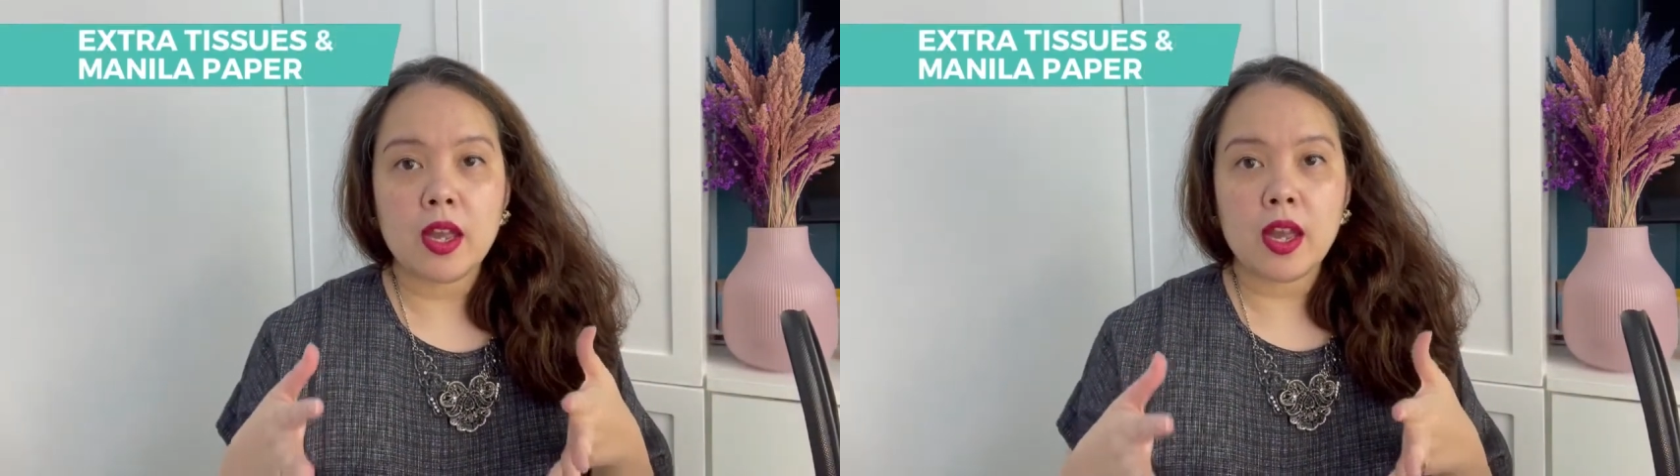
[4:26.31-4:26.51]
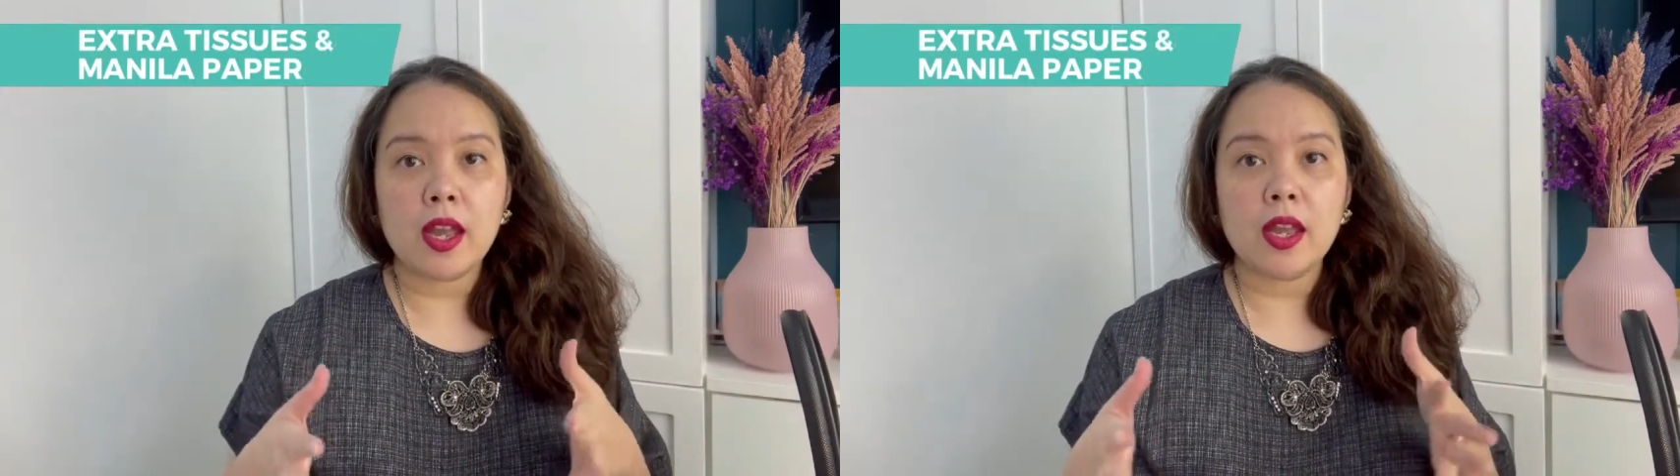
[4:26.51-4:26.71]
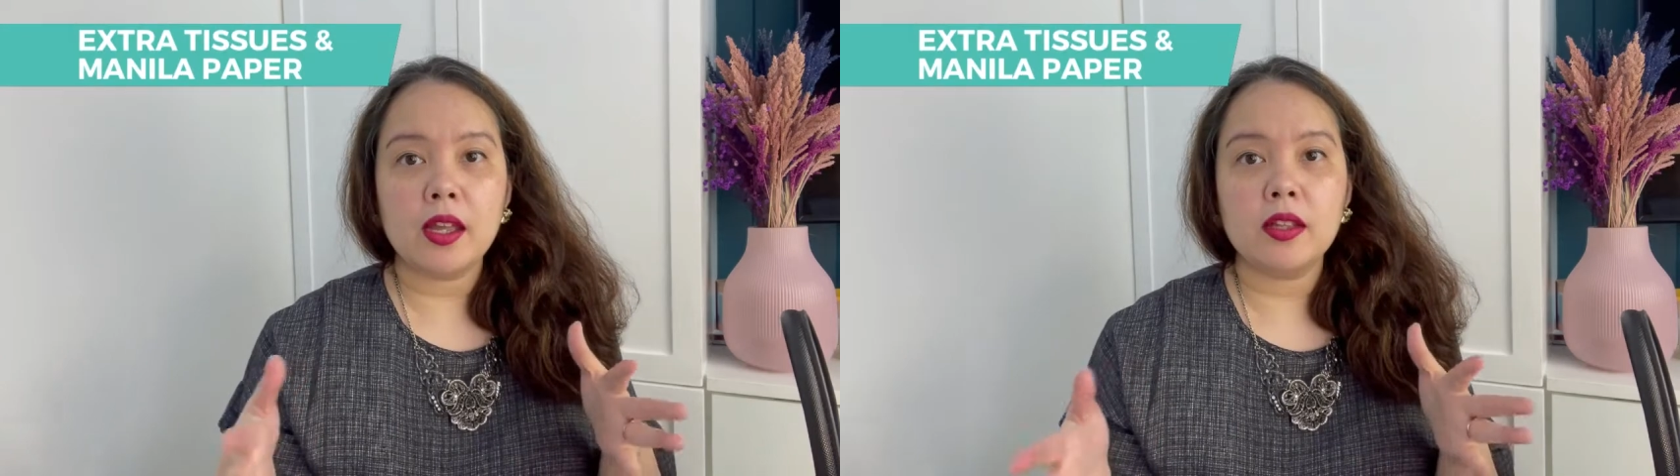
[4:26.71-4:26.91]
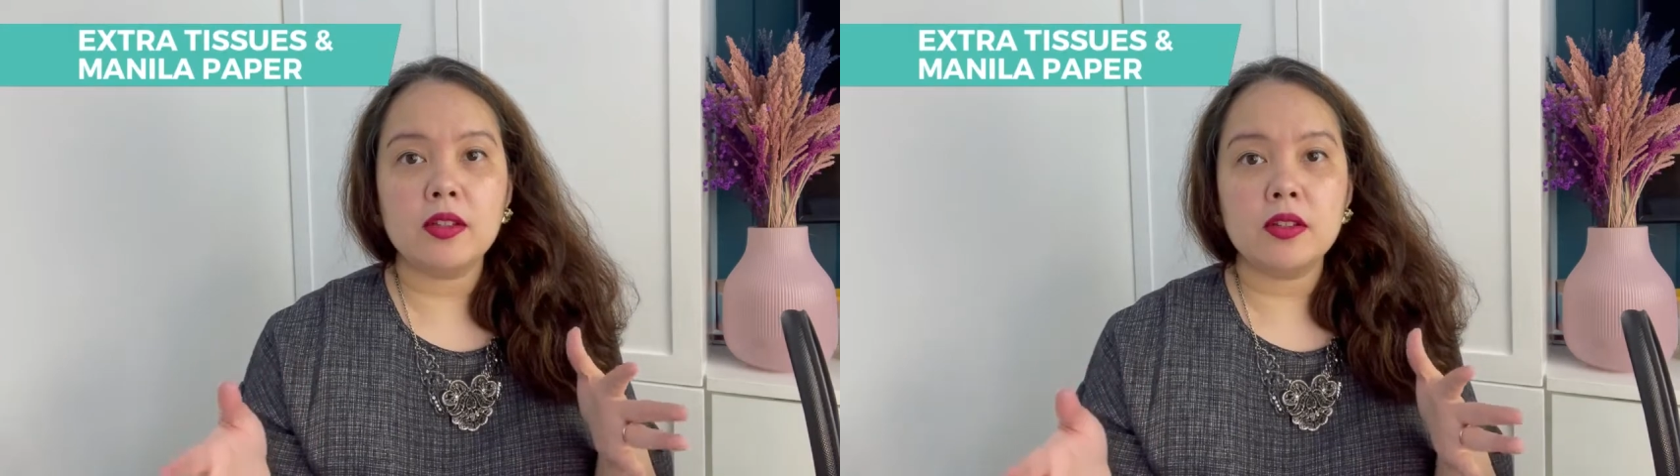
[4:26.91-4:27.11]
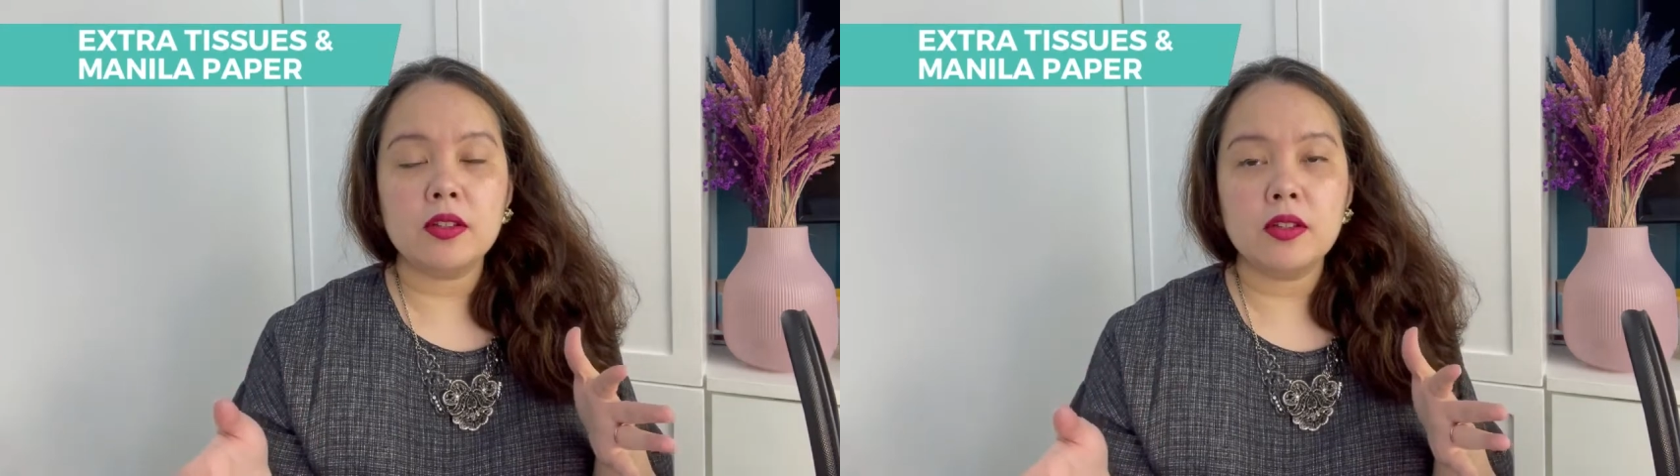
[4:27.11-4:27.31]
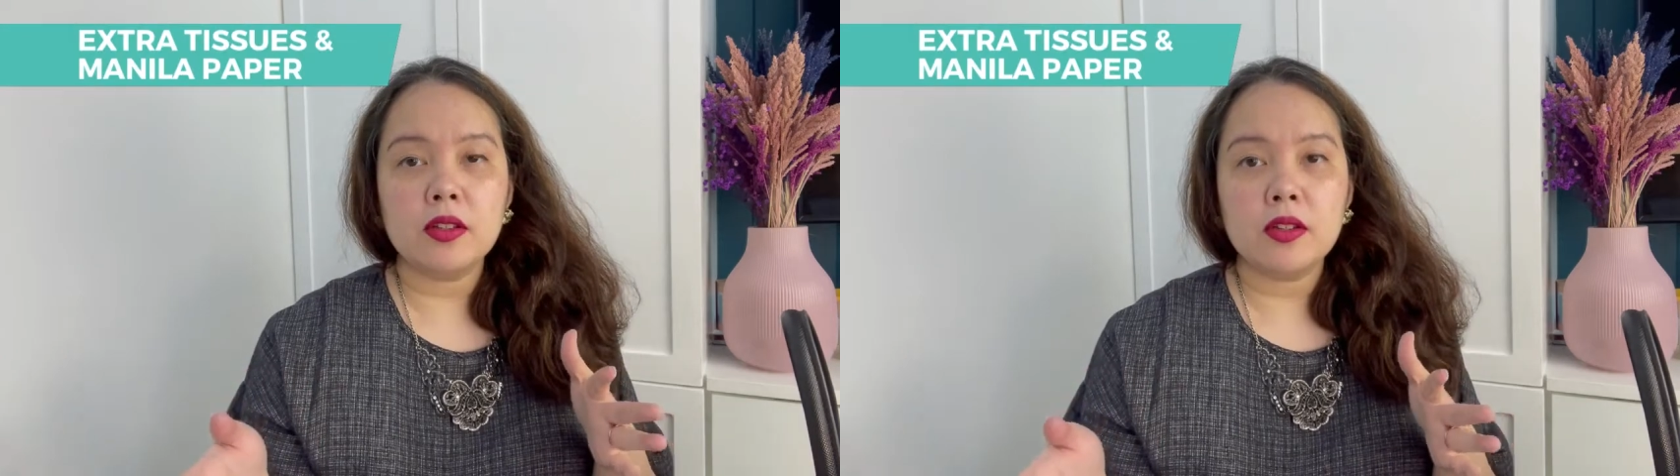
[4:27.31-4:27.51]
and